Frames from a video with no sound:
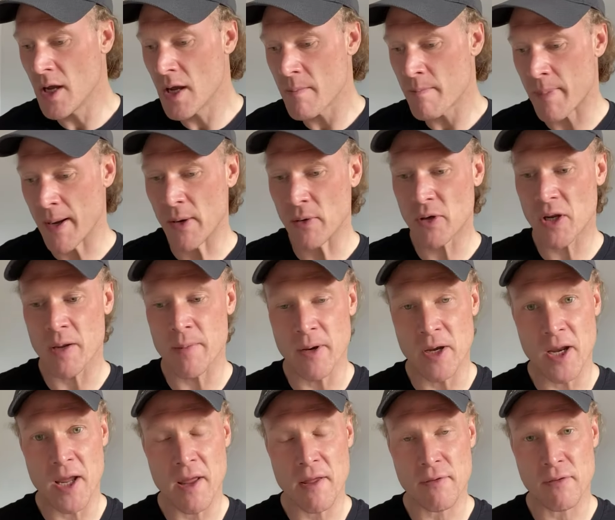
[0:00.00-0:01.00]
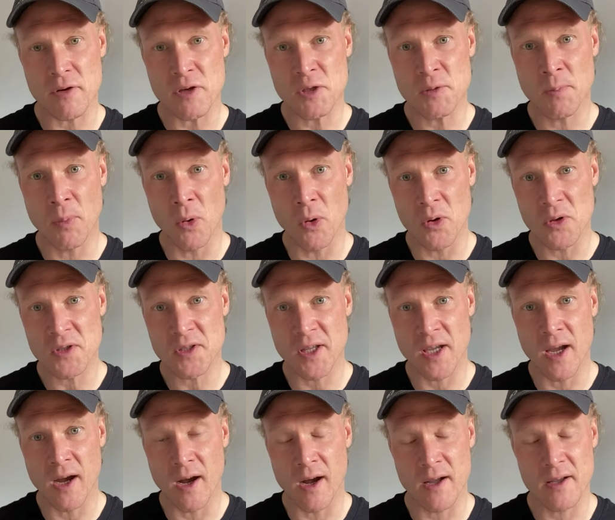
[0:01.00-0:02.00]
build community through sports, the
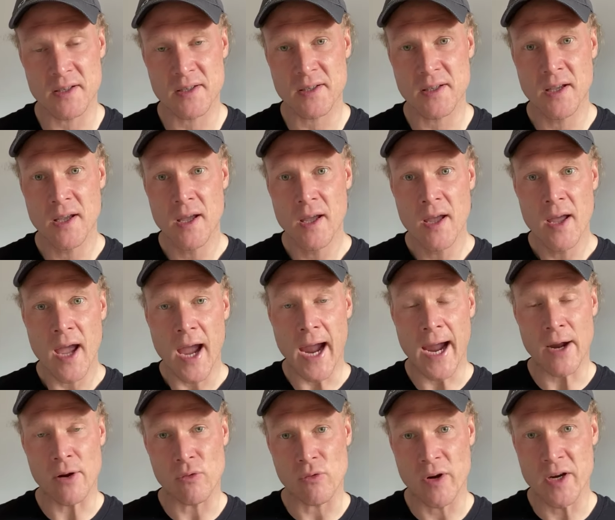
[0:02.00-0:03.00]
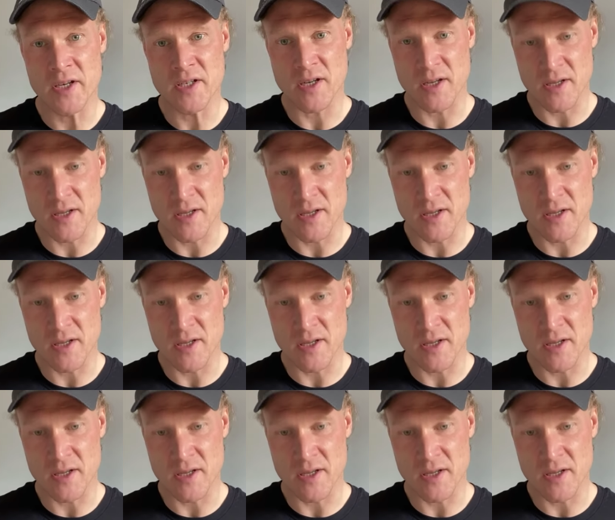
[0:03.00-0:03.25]
arts, outreach and